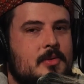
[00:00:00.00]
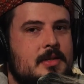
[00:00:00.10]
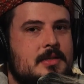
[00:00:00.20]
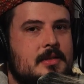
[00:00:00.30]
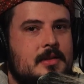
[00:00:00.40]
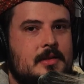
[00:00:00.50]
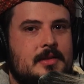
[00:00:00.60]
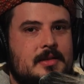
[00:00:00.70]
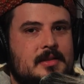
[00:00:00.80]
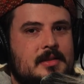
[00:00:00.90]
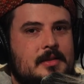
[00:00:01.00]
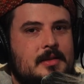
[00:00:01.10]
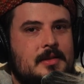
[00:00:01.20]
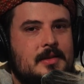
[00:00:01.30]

A, what is the You see there's a